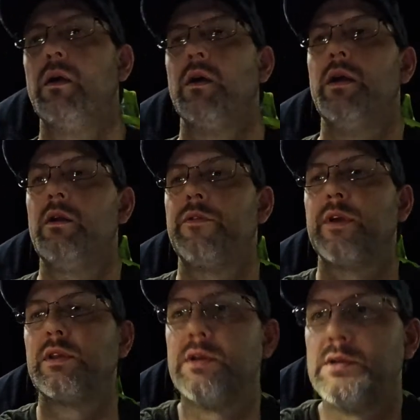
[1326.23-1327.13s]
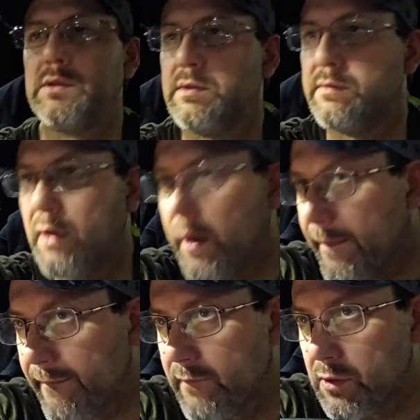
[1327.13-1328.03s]
I don't think this is
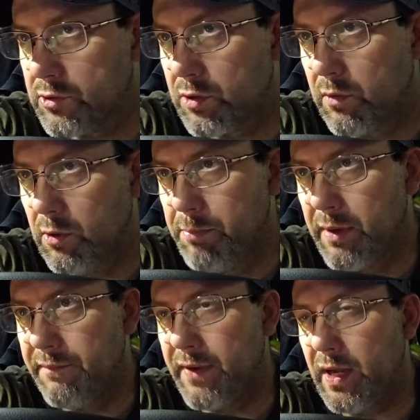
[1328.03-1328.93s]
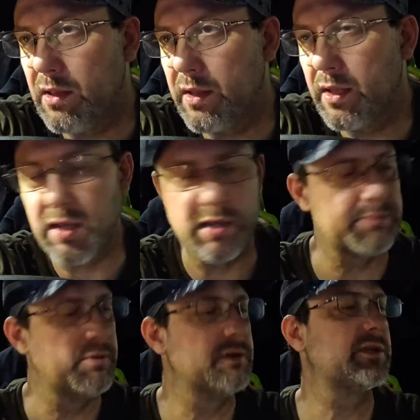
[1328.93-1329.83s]
right. Jurupa Valley, it's
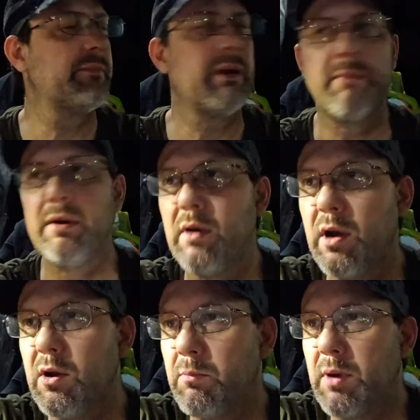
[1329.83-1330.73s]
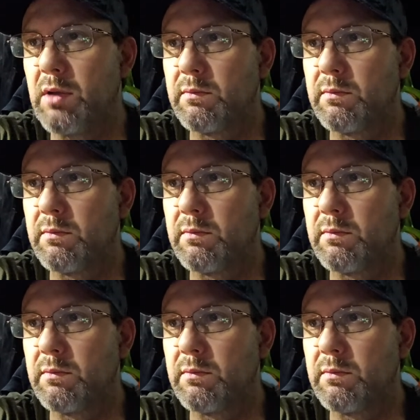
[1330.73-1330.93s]
supposed to be Mira Loma.